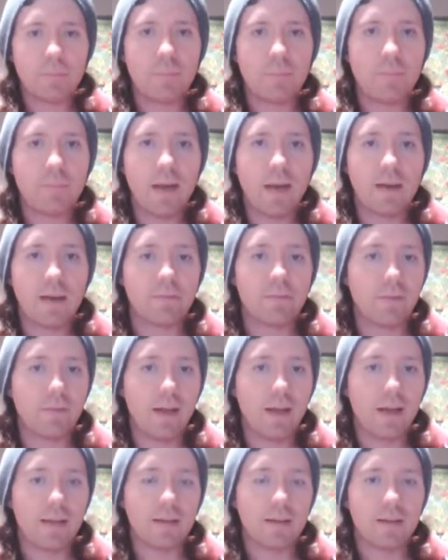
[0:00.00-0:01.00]
have
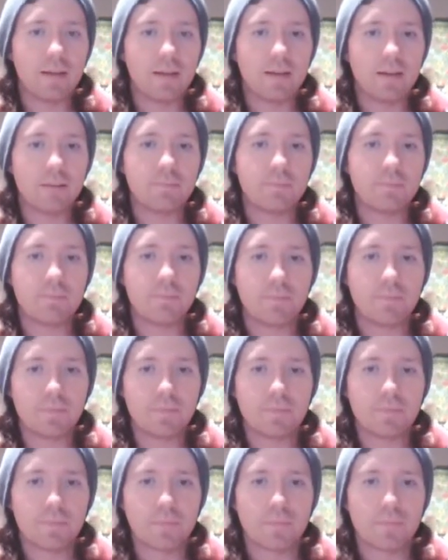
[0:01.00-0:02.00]
a
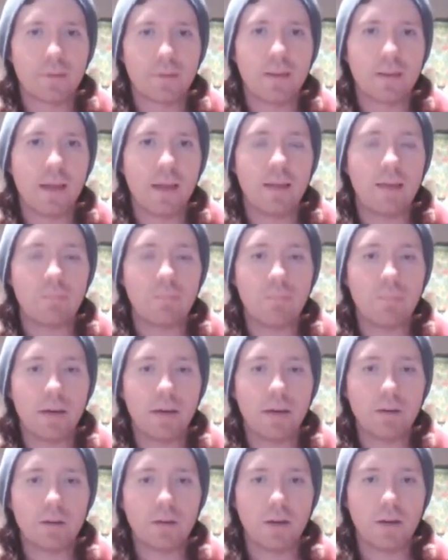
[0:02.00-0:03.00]

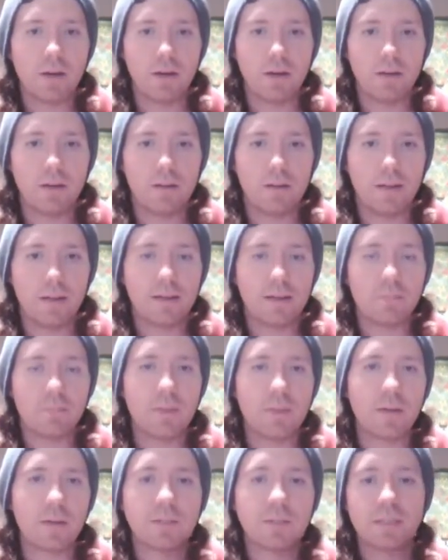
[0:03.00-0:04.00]
bell curve, like a
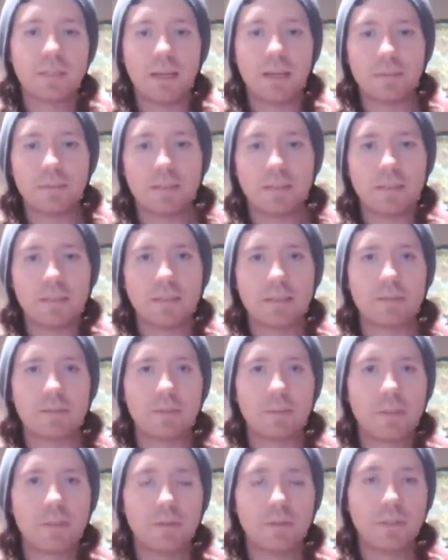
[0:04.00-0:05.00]
bell-shaped
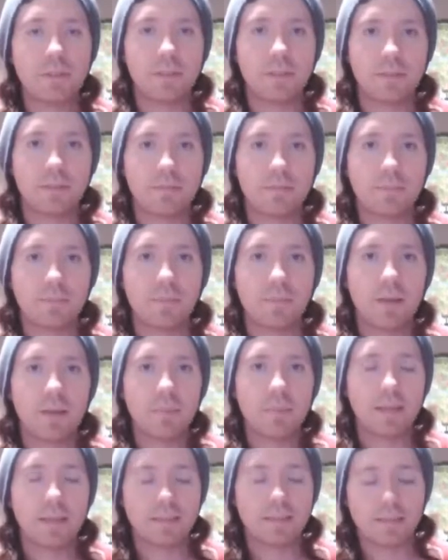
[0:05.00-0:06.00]
distribution,
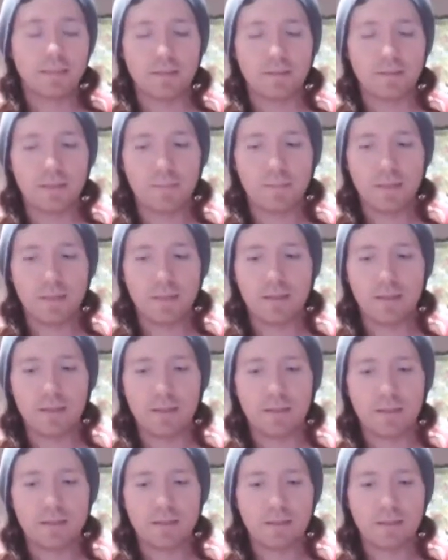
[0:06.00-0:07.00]
basically,
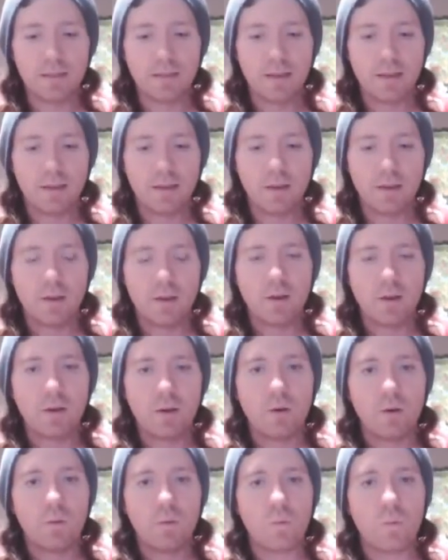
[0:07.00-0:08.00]
because
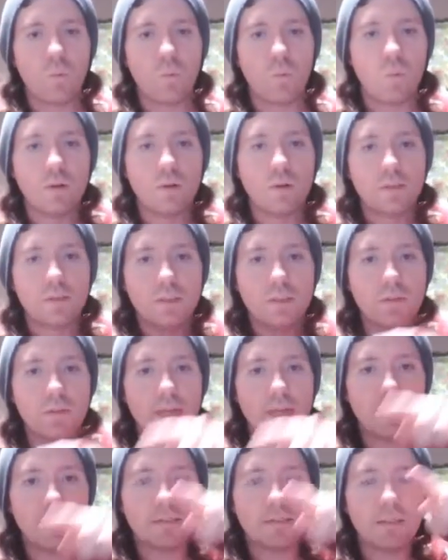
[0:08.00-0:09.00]
once you
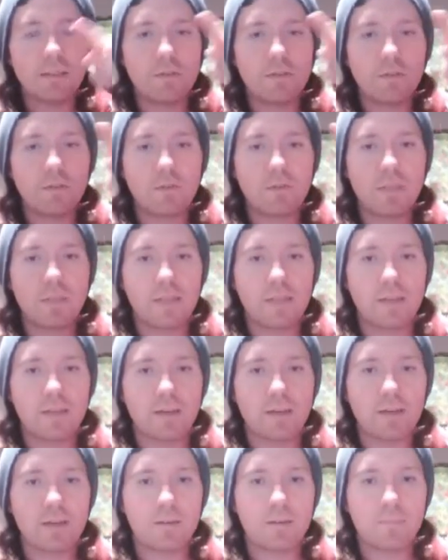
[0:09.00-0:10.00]
get to
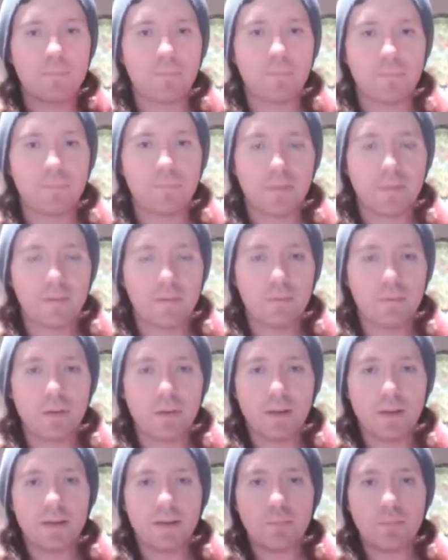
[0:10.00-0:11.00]
they're
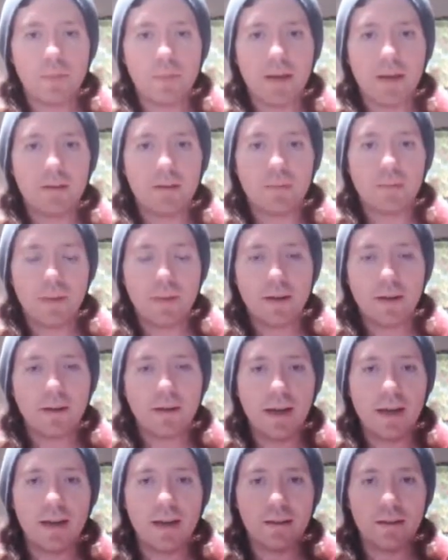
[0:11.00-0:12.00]
getting better and better
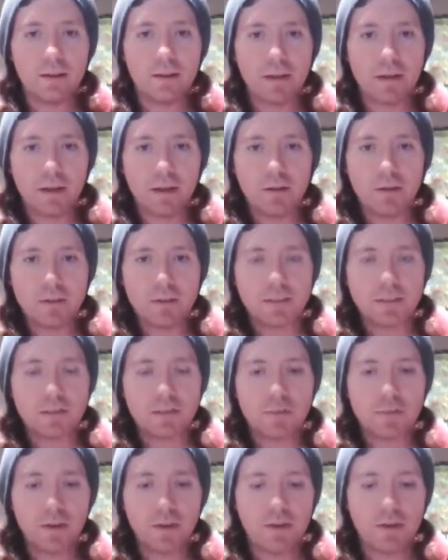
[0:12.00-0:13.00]
at it, and they're like, oh, this is
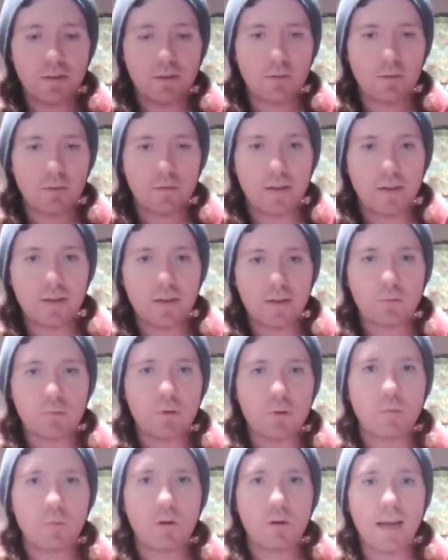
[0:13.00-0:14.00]
fun, we're finding more and
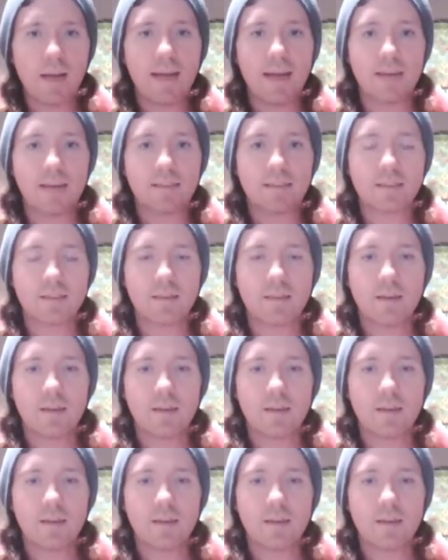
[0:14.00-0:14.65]
more eggs.